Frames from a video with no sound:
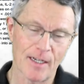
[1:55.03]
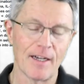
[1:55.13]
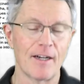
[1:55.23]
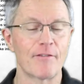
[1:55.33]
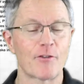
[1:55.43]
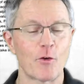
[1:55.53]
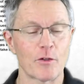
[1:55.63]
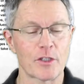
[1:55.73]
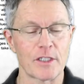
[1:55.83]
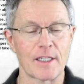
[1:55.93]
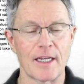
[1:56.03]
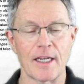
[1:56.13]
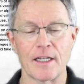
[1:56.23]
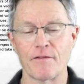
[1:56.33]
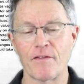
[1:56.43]
Of course it
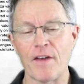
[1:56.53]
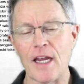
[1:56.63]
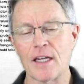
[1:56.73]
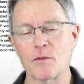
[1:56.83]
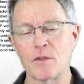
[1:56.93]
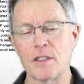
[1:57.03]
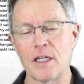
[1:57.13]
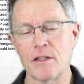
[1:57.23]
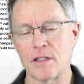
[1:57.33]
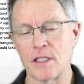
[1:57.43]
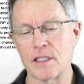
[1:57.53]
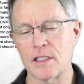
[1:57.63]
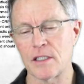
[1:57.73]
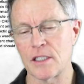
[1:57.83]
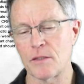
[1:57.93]
can. In fact, we know
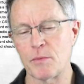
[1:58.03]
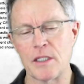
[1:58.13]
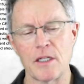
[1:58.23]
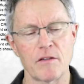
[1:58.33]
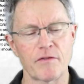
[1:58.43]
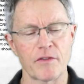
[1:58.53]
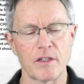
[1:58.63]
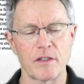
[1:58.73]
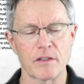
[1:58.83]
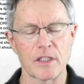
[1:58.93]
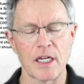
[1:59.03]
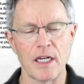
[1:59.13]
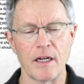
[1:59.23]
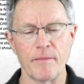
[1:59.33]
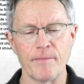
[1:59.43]
this. It's been known for a long
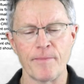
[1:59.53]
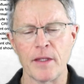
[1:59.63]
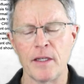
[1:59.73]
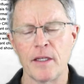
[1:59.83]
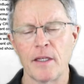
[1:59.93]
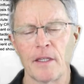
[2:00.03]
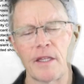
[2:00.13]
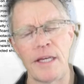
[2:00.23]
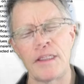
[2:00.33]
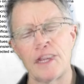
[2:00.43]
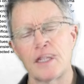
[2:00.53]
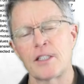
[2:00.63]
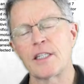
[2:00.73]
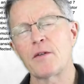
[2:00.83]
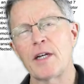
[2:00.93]
time that
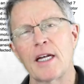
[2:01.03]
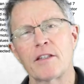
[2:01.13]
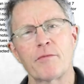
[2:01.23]
C-reactive